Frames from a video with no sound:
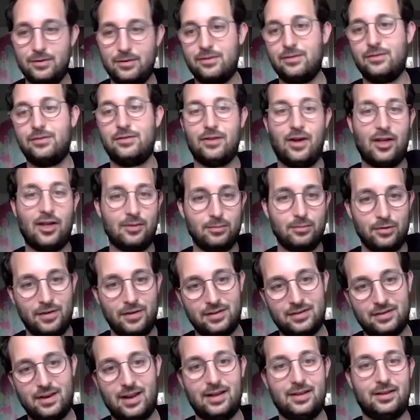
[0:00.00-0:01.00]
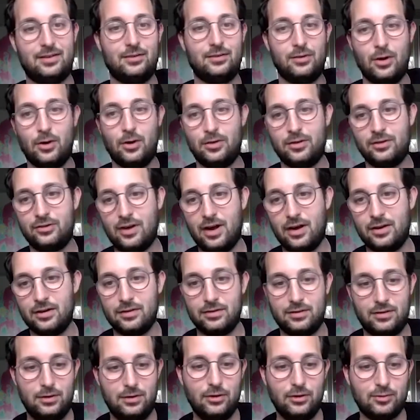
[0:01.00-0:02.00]
saw the movies that the John
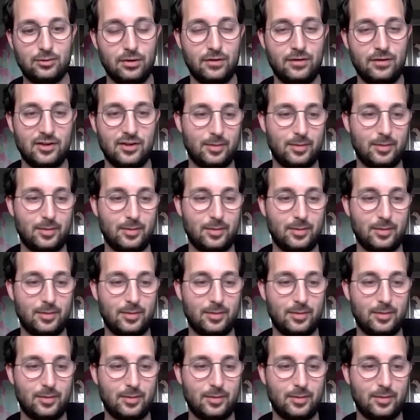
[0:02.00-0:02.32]
Hughes movies,